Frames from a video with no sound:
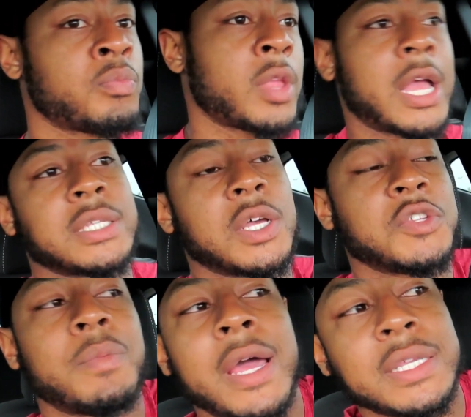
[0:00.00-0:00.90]
And I saw
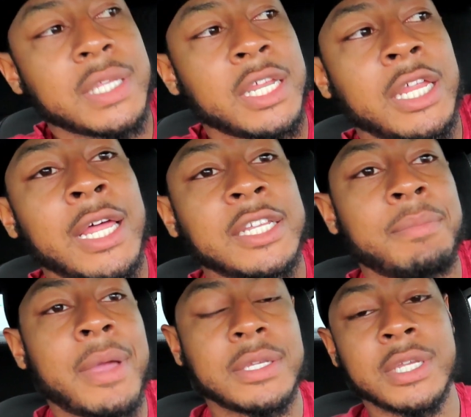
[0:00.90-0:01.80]
somebody say that they liked the
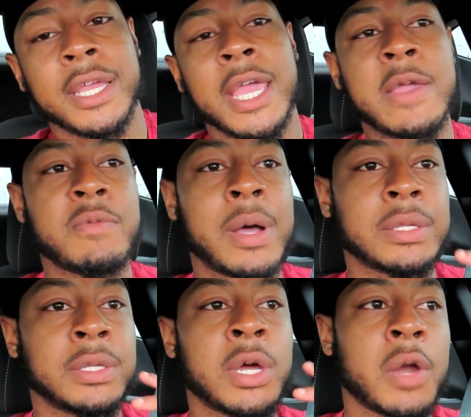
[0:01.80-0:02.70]
message I gave about
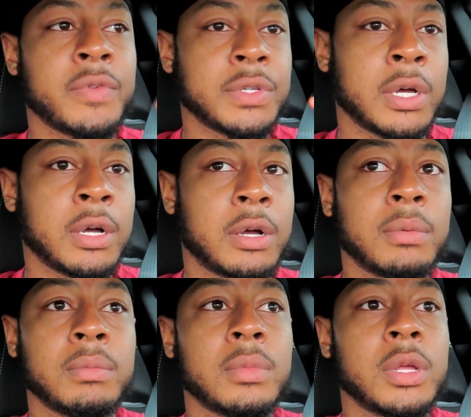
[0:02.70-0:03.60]
the
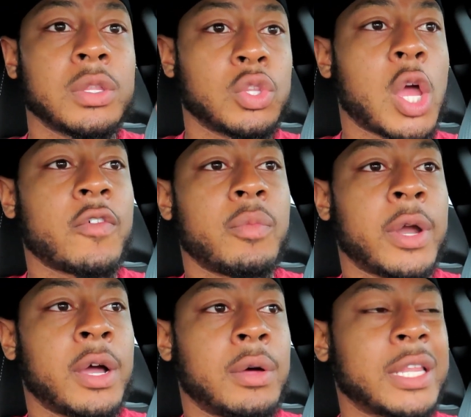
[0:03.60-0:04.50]
Narby
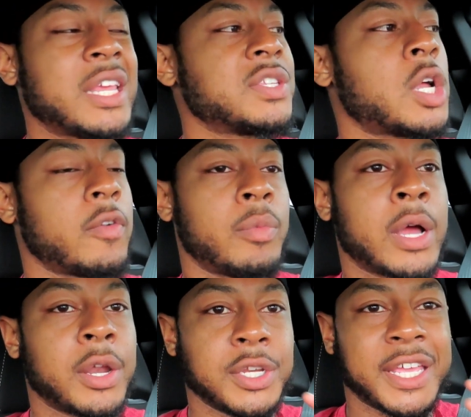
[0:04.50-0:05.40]
Brown, I think it's Narby
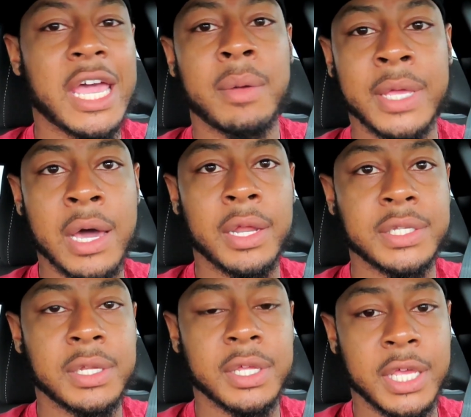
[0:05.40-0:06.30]
Brown in DeKalb County,
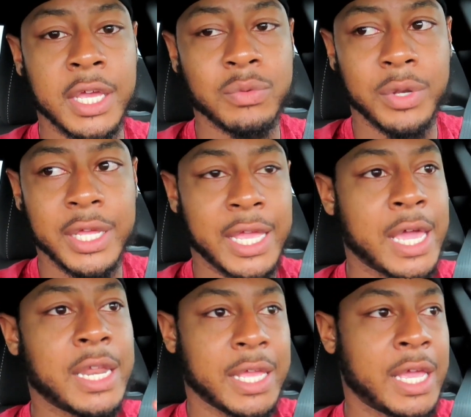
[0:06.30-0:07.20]
telling the kids what they
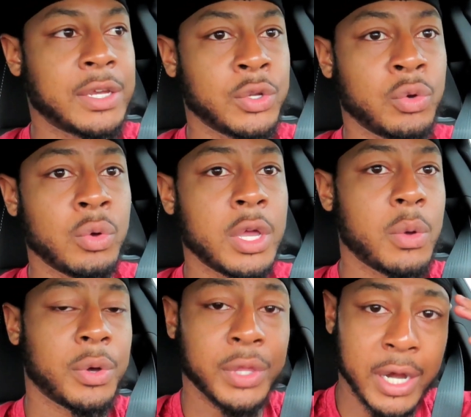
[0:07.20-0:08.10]
can and can't do
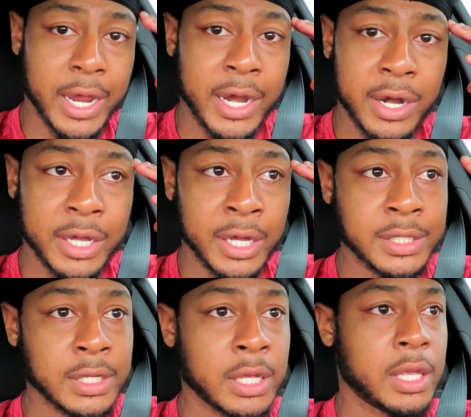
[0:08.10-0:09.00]
with their
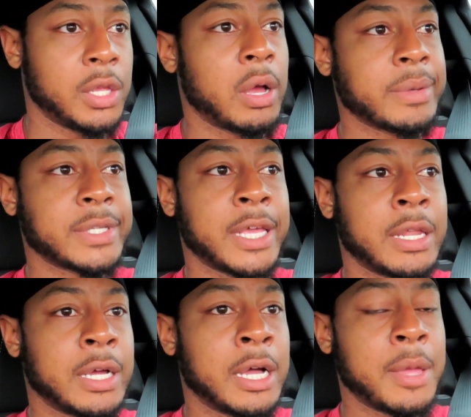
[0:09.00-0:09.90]
haircuts. You know what I'm
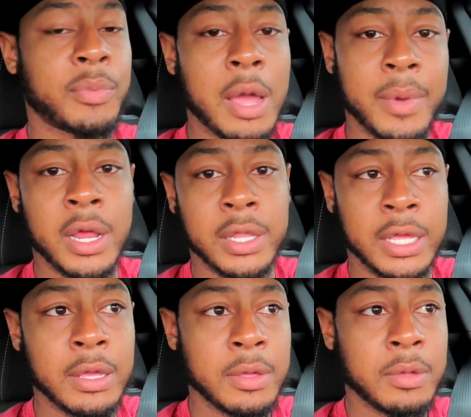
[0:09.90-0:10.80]
saying? And
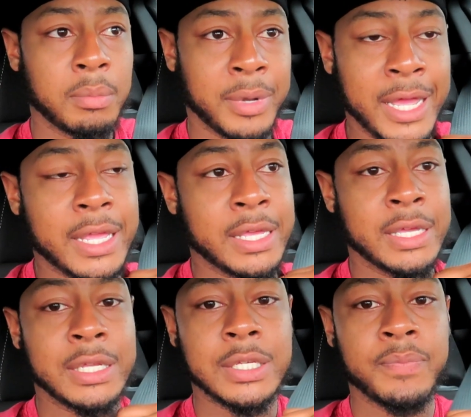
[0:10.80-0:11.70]
primarily black
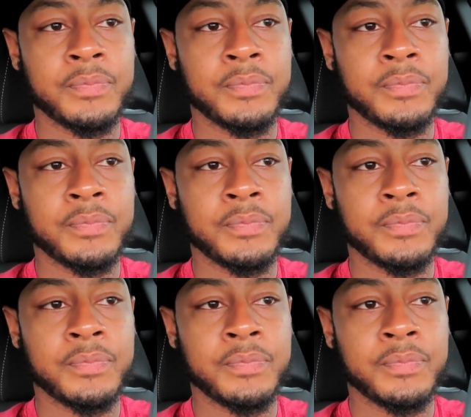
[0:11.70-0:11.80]
kids.